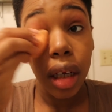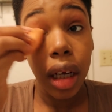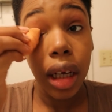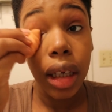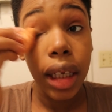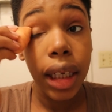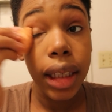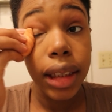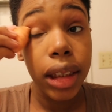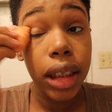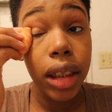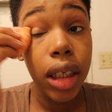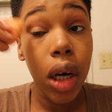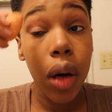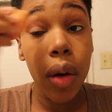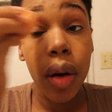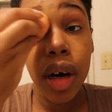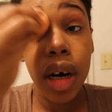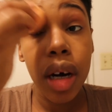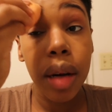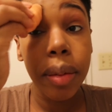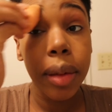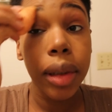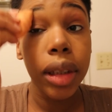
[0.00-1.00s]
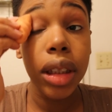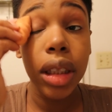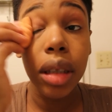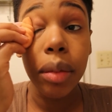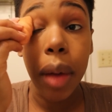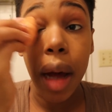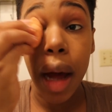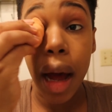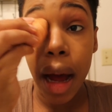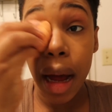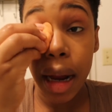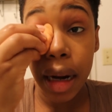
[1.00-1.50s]
I like to go up into
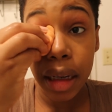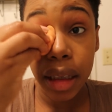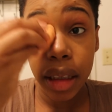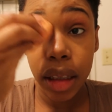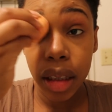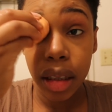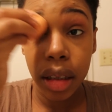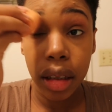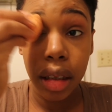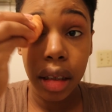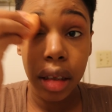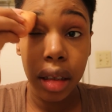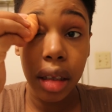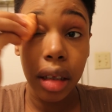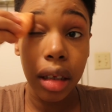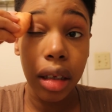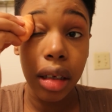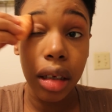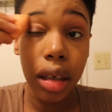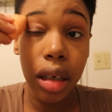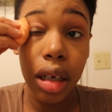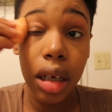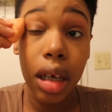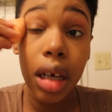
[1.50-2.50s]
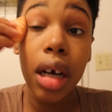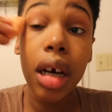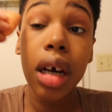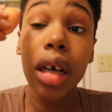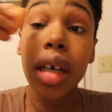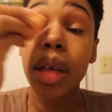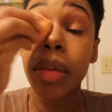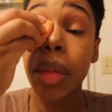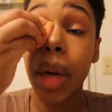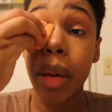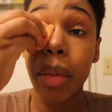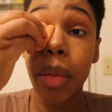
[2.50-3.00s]
my eyelid and then
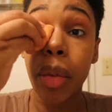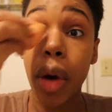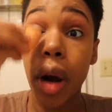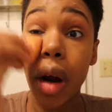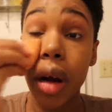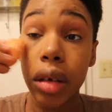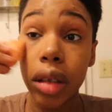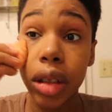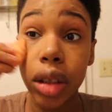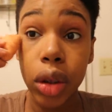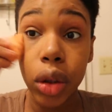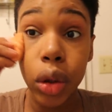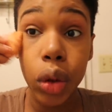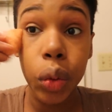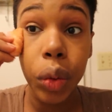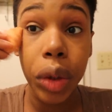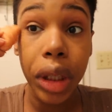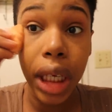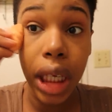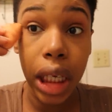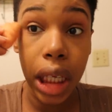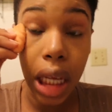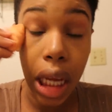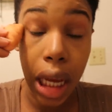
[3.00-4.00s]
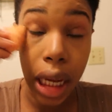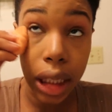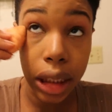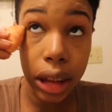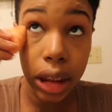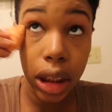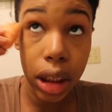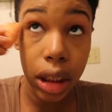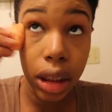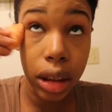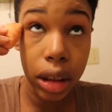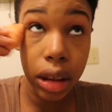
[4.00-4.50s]
under my brow too with any
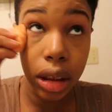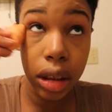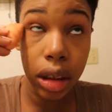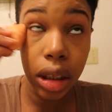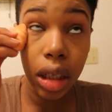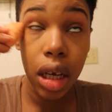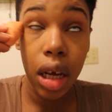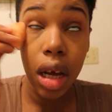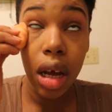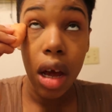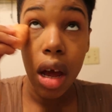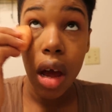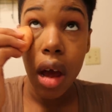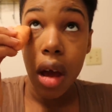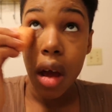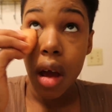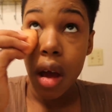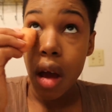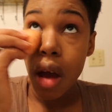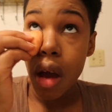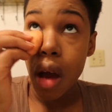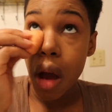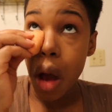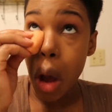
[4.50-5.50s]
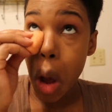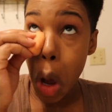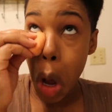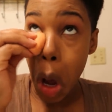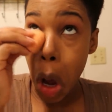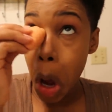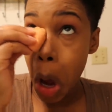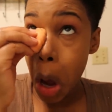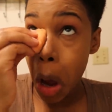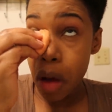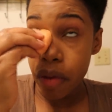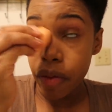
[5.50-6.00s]
excess
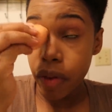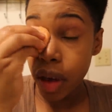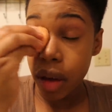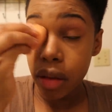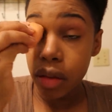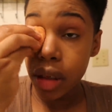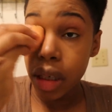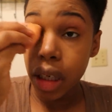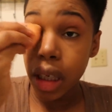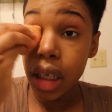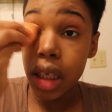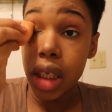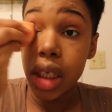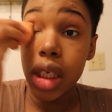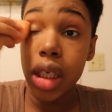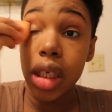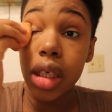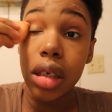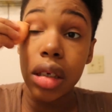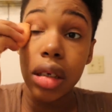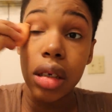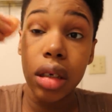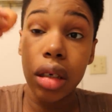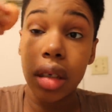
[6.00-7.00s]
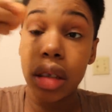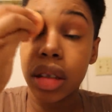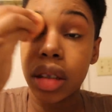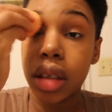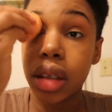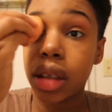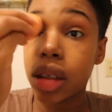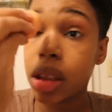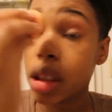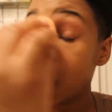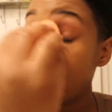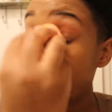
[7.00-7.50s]
uh, foundation,
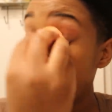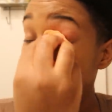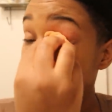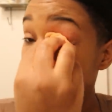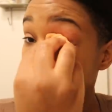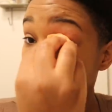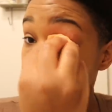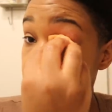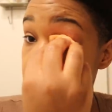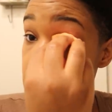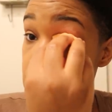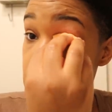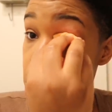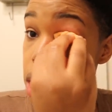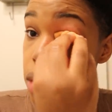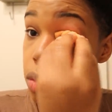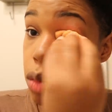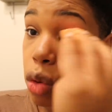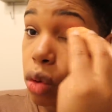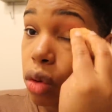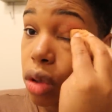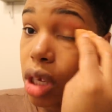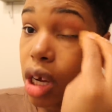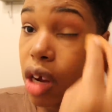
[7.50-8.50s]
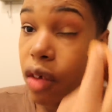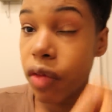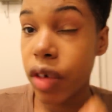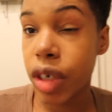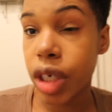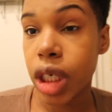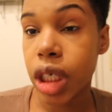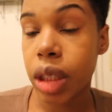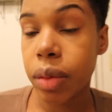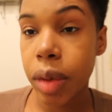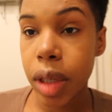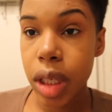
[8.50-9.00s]
just to give it a nice smooth
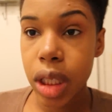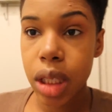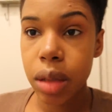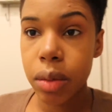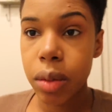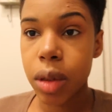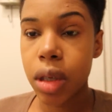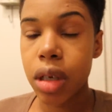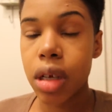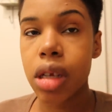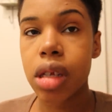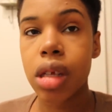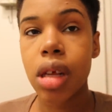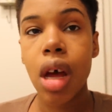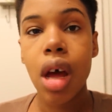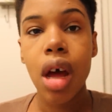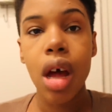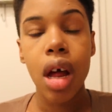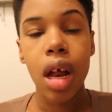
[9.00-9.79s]
coverage, especially because